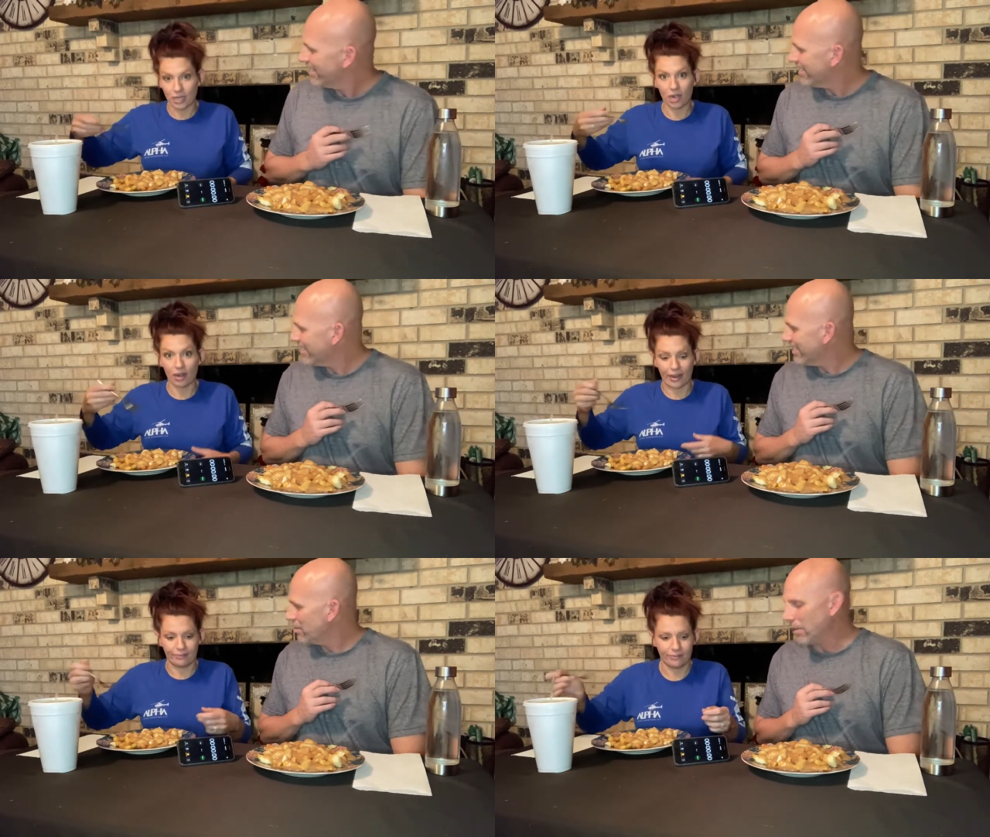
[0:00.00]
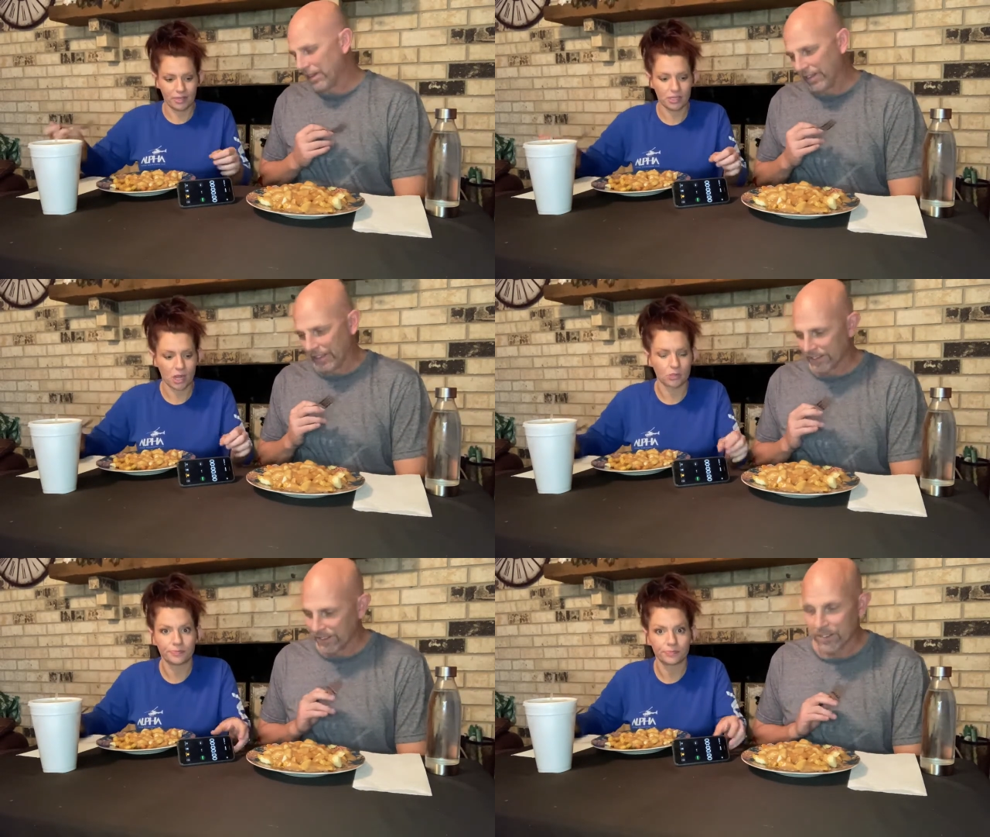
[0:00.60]
Speaker 1: All right. But I think so, that's
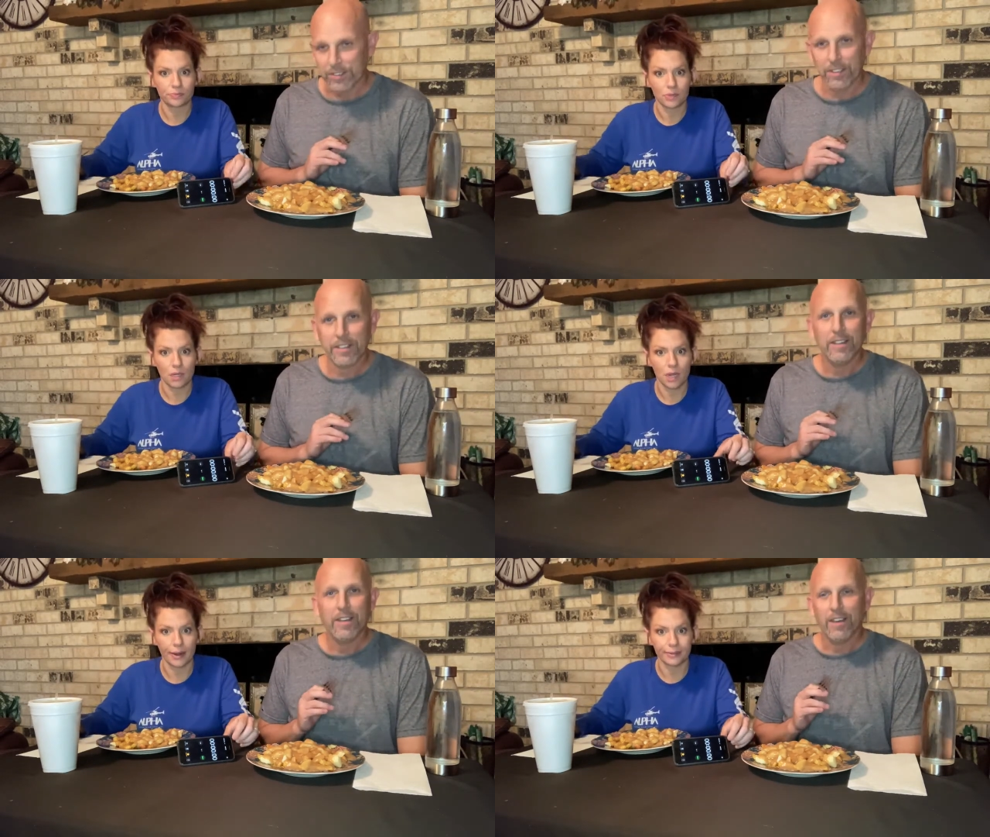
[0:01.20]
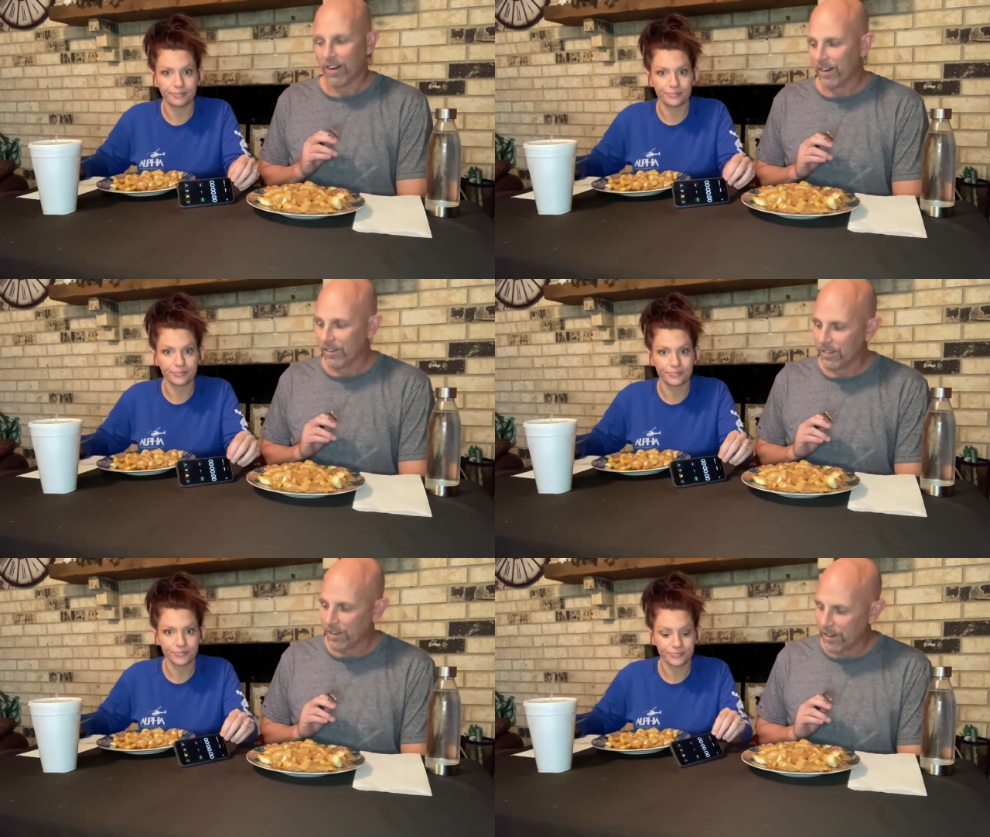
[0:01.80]
necessary. All right. All right.
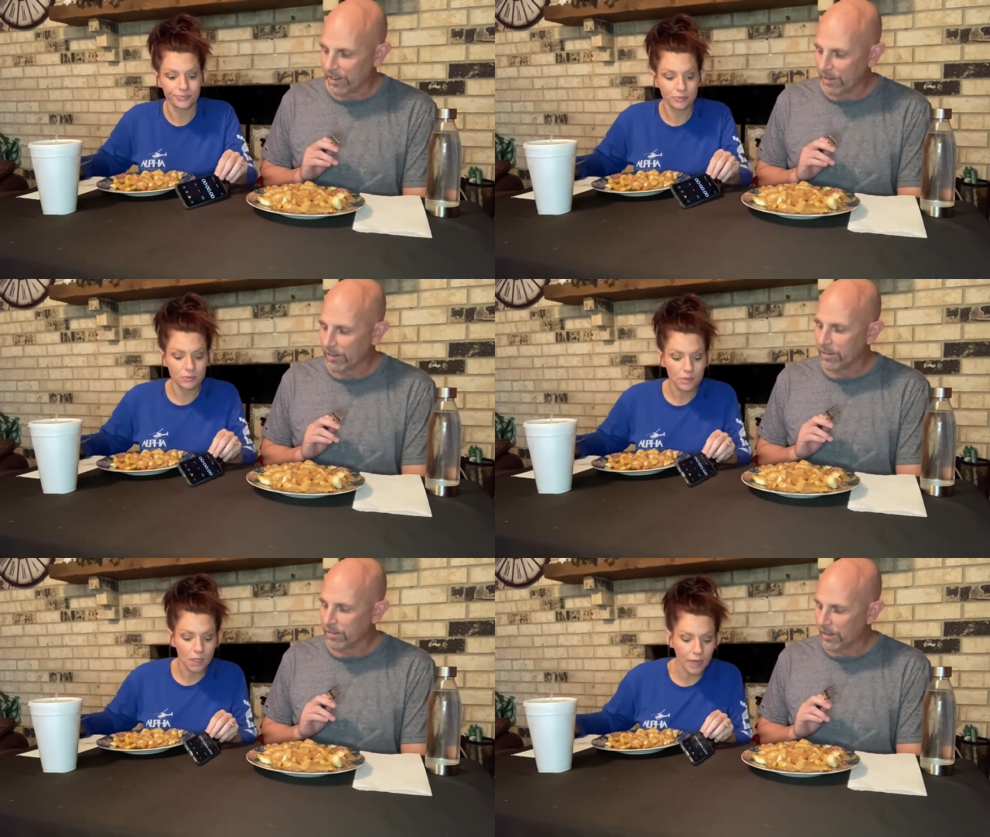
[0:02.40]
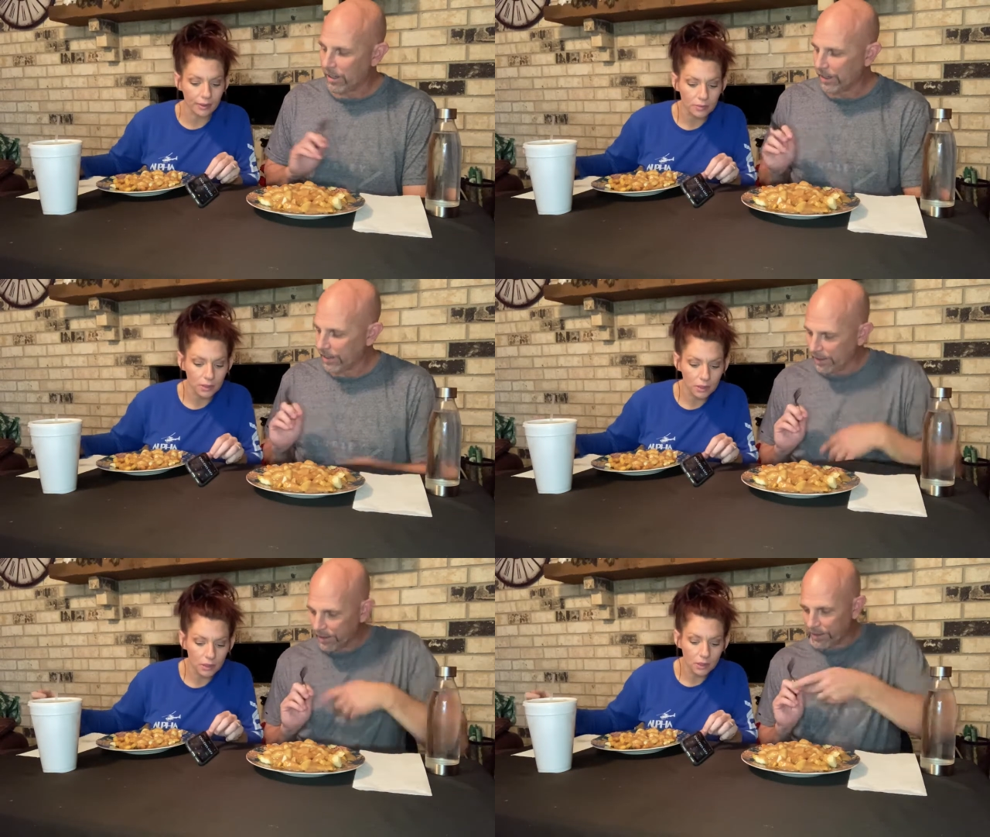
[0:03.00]
All right. You ready? Yeah. Oh, I can, I
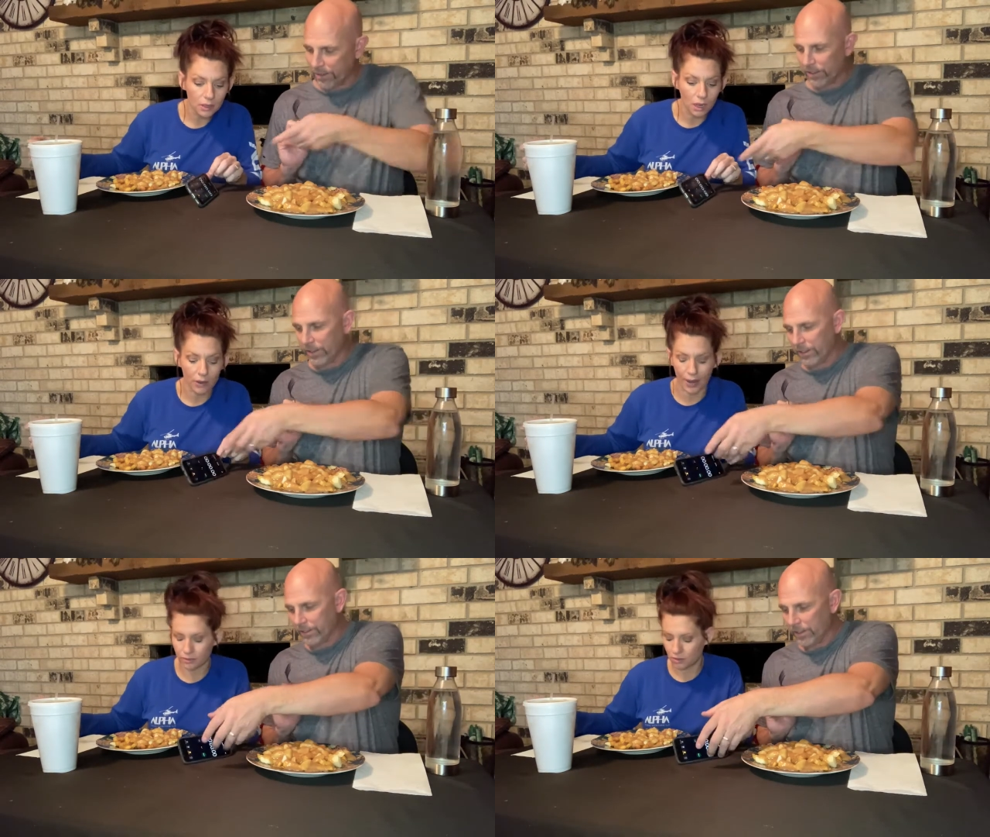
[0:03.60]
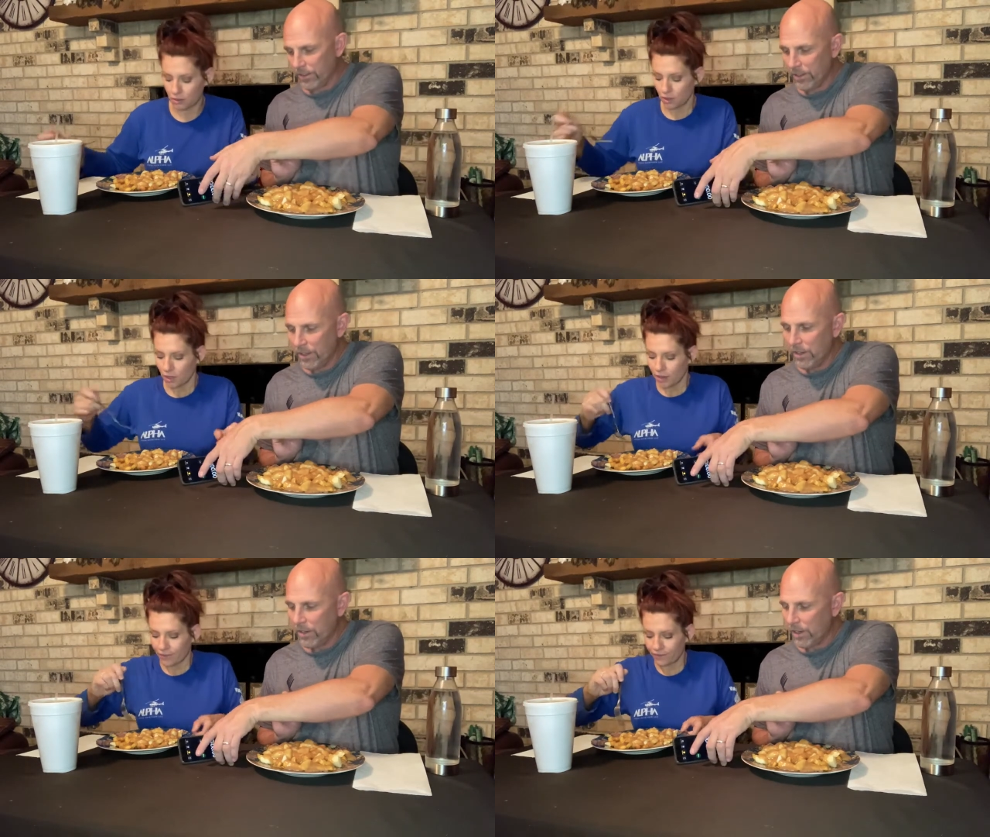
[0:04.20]
can see it over here.
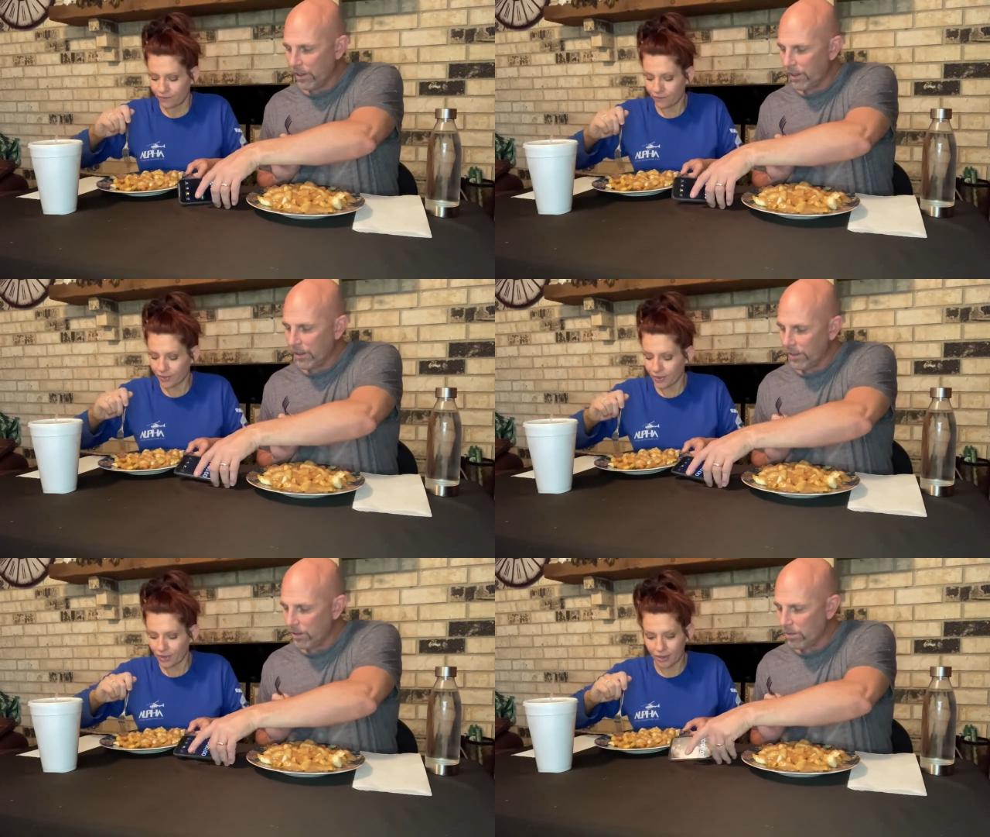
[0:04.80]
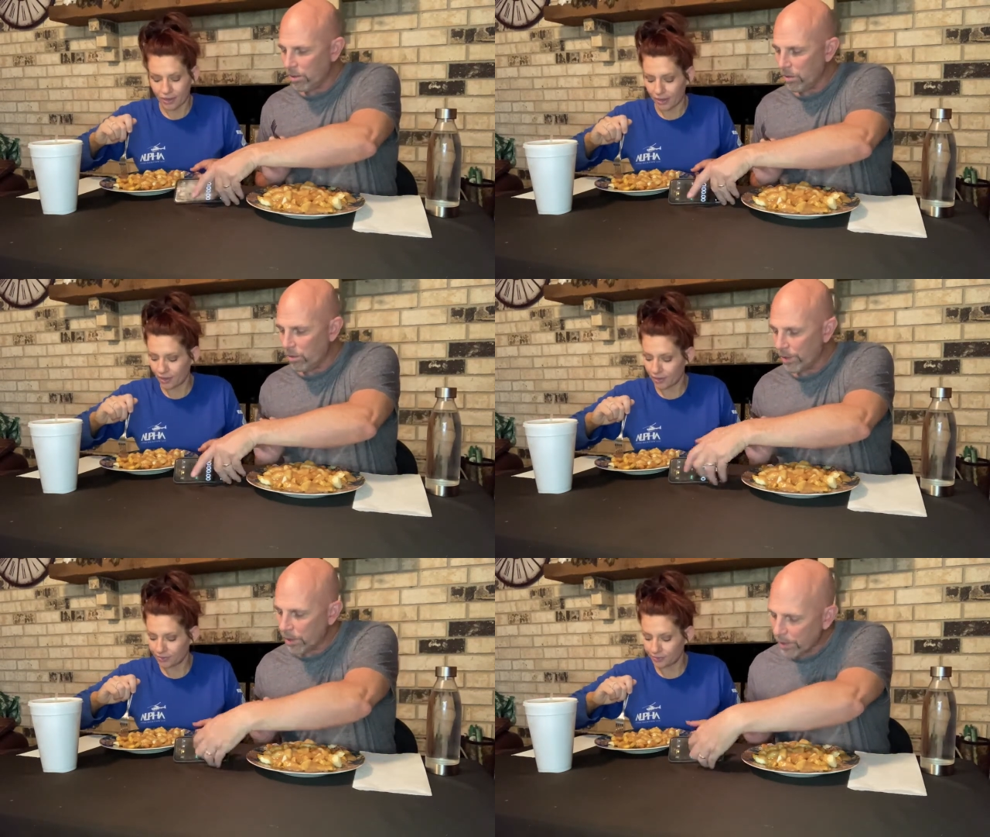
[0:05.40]
All right,
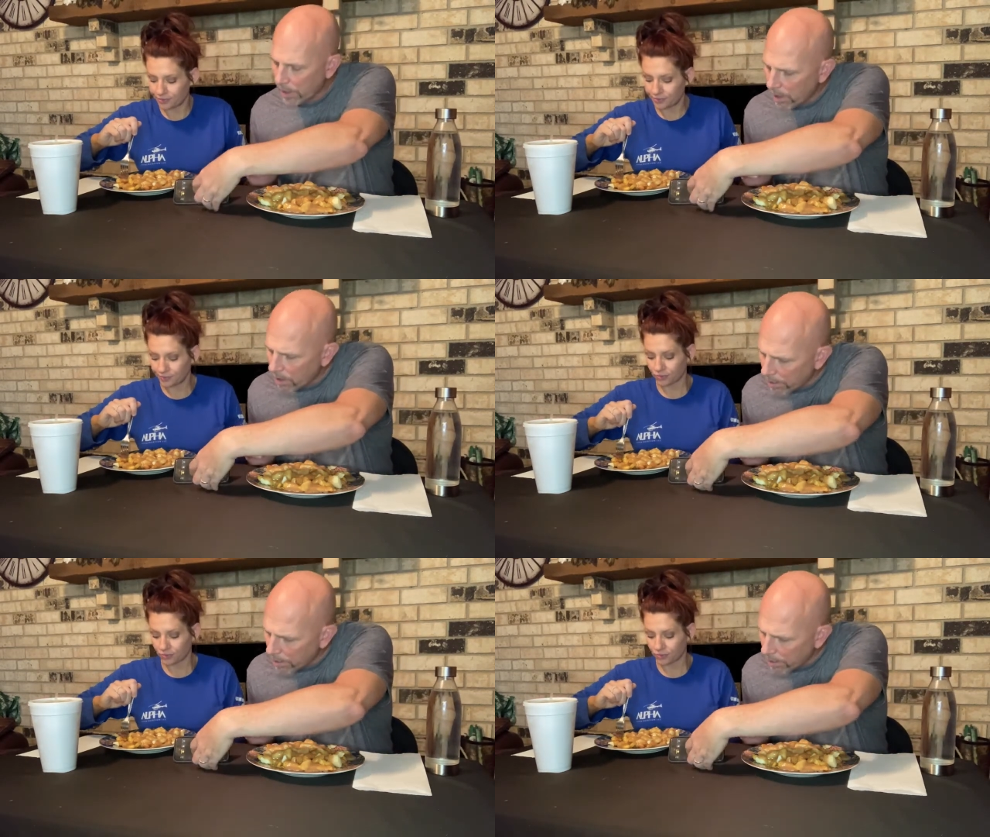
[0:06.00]
here we go. We're